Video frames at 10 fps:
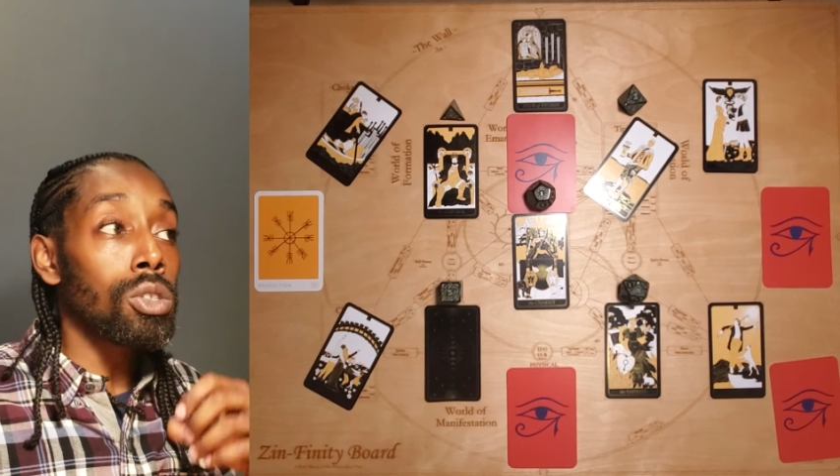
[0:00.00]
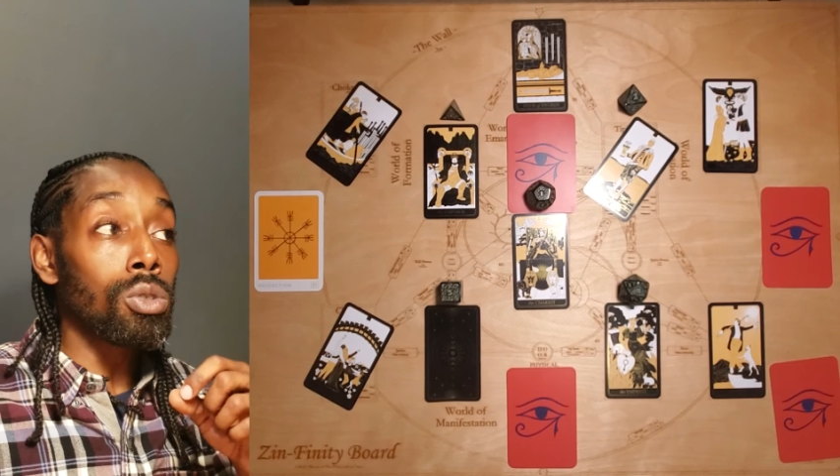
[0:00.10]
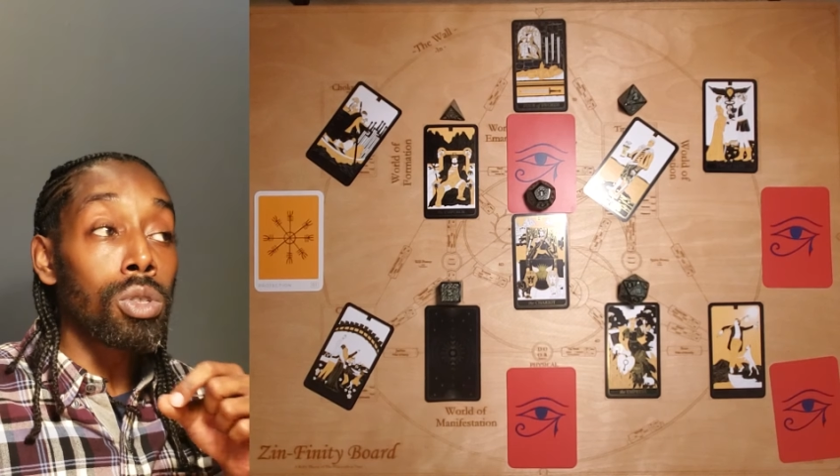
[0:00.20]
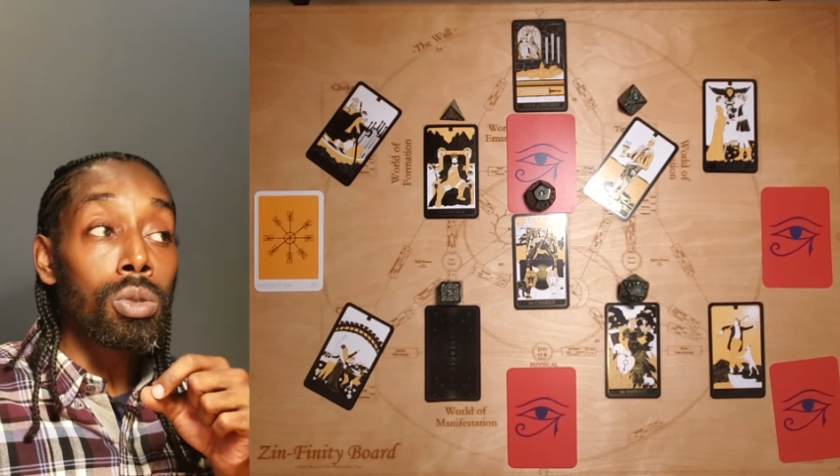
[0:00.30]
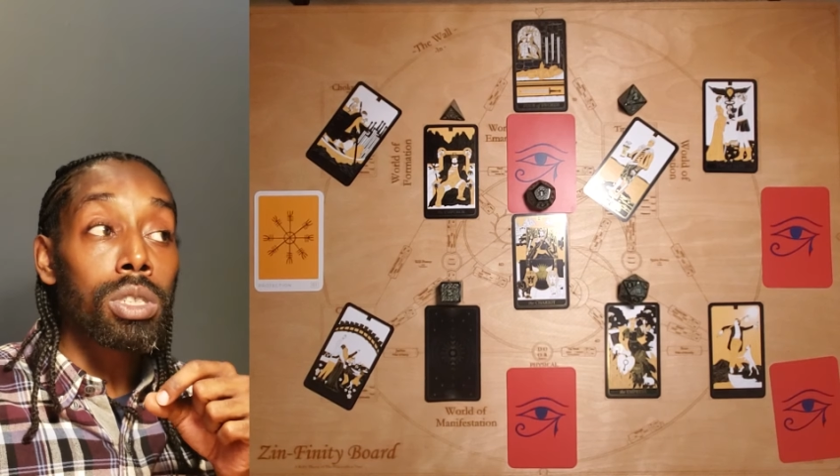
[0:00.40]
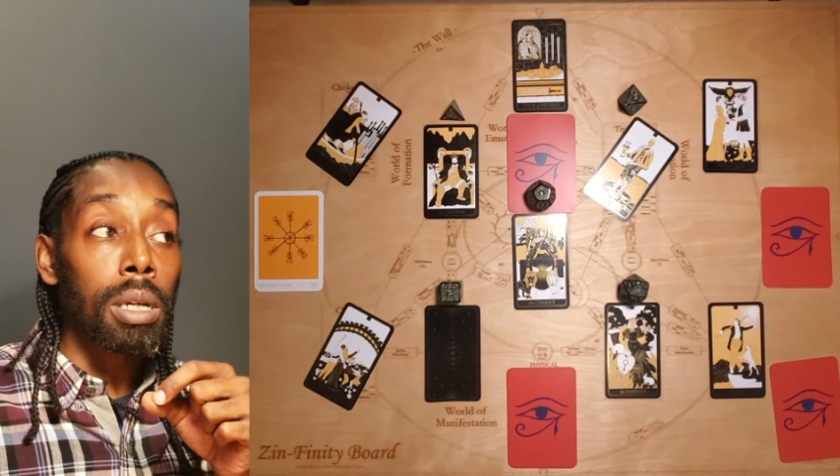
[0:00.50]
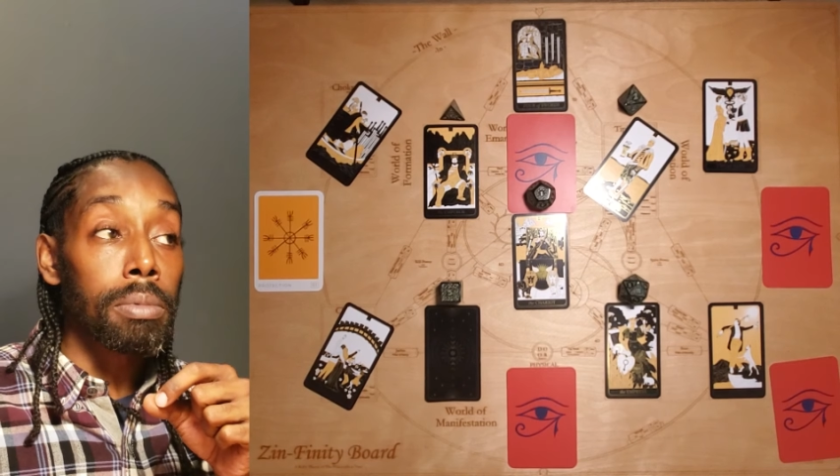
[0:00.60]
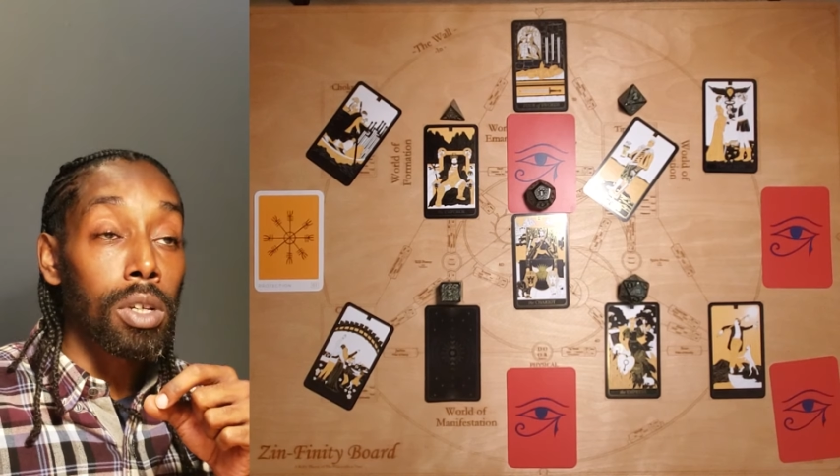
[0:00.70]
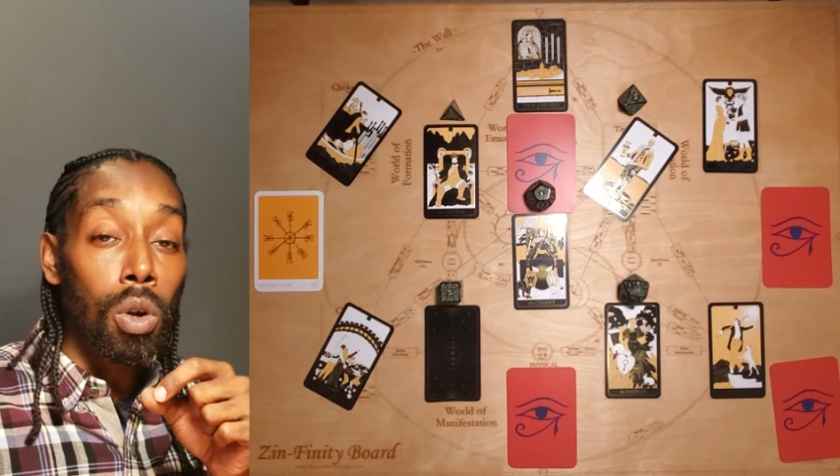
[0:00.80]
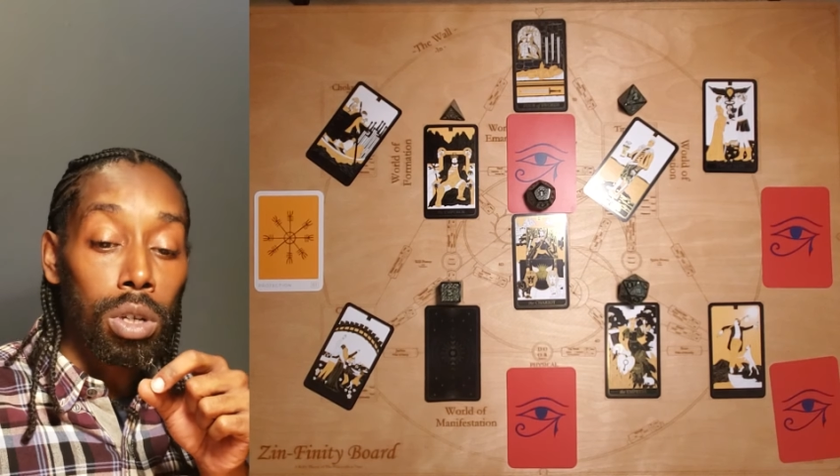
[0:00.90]
you do
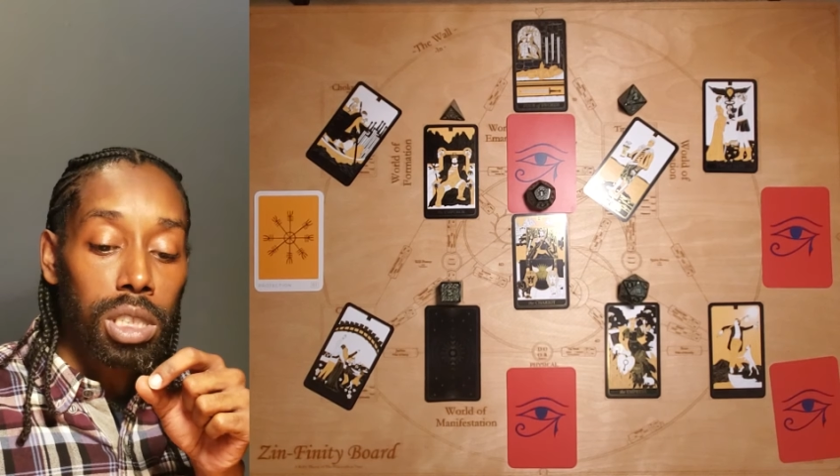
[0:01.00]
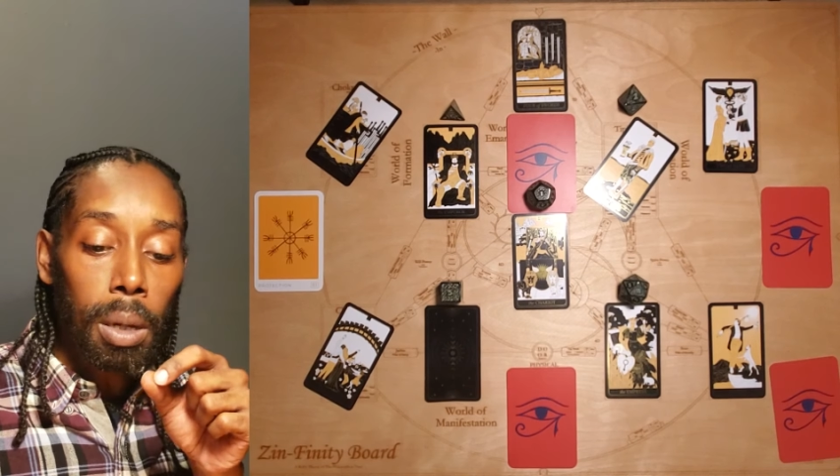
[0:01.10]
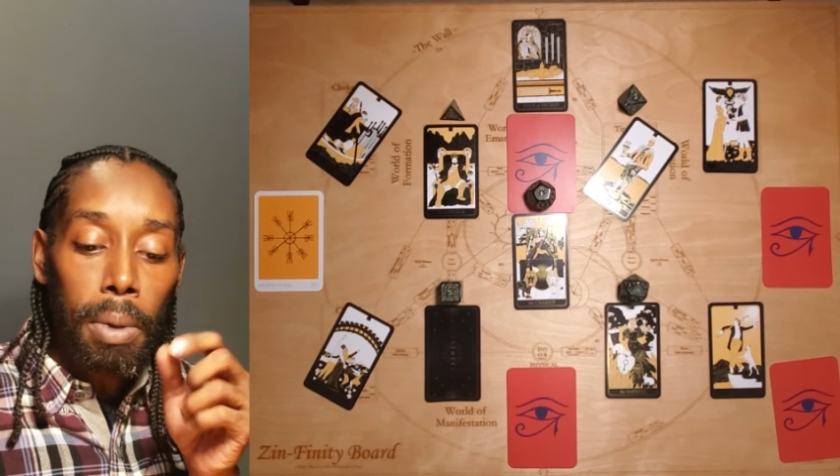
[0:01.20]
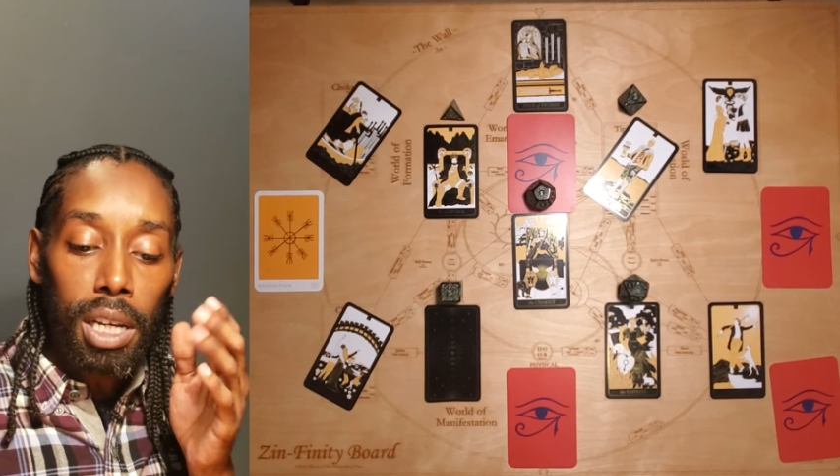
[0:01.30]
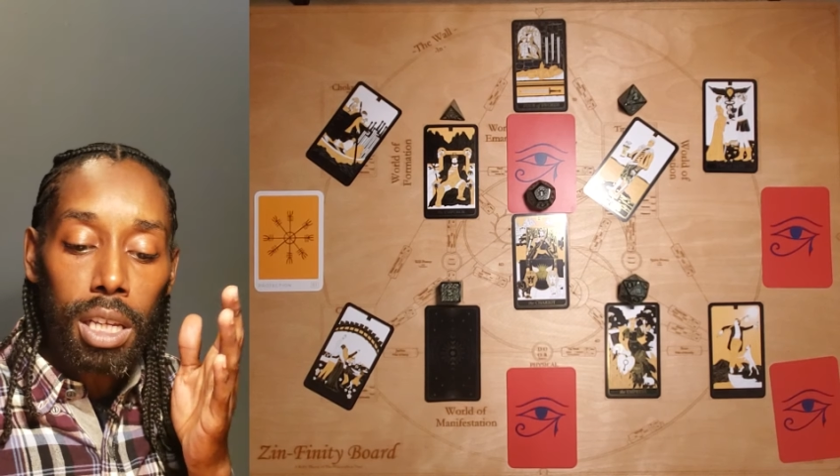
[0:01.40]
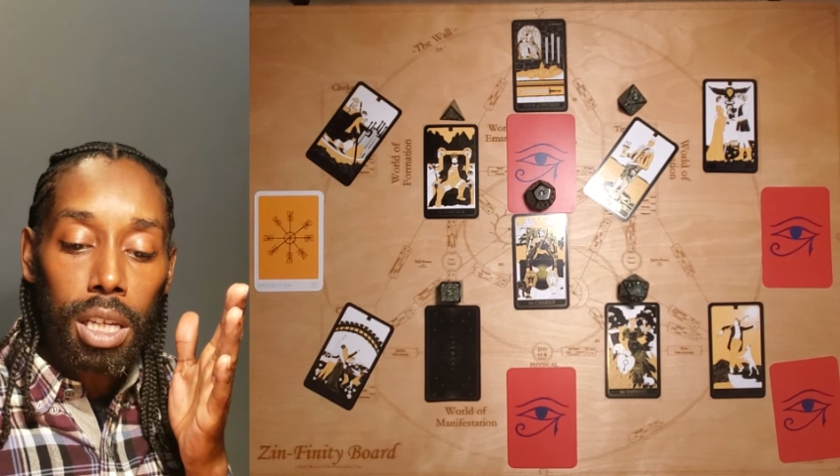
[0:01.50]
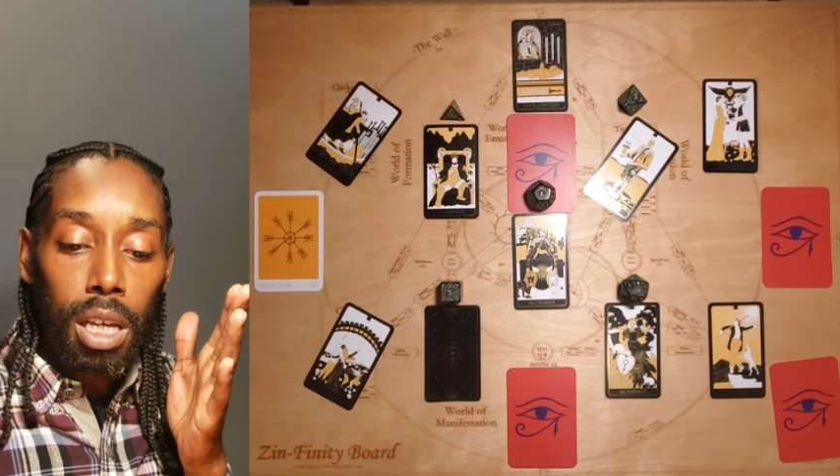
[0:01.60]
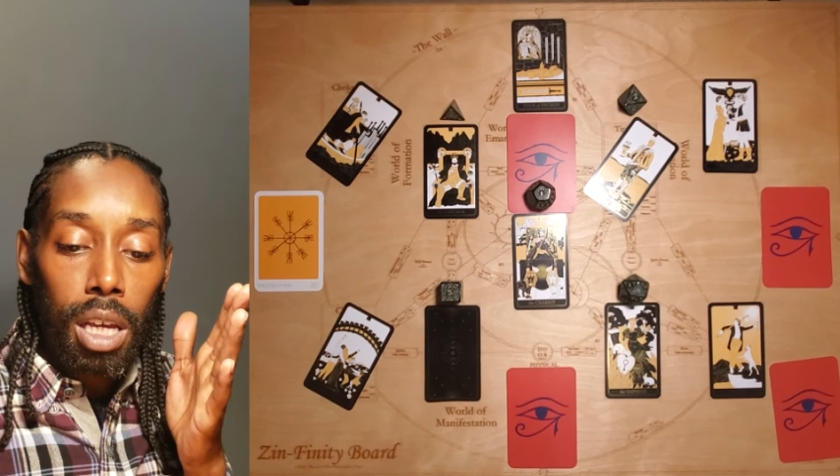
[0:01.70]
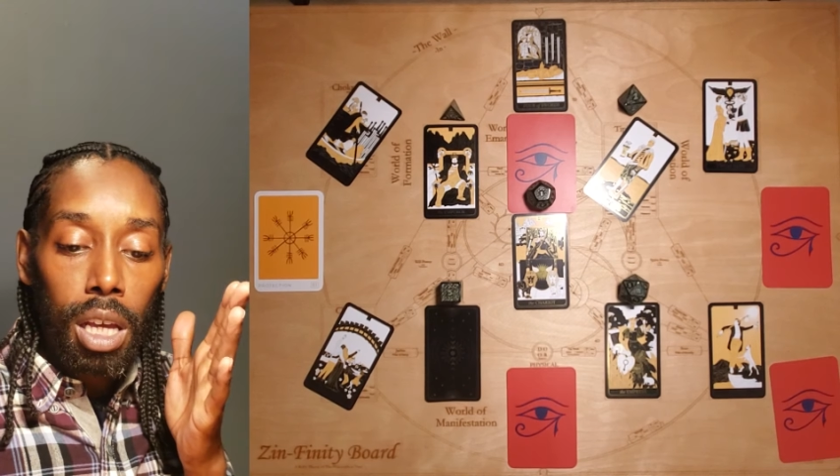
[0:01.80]
something or somebody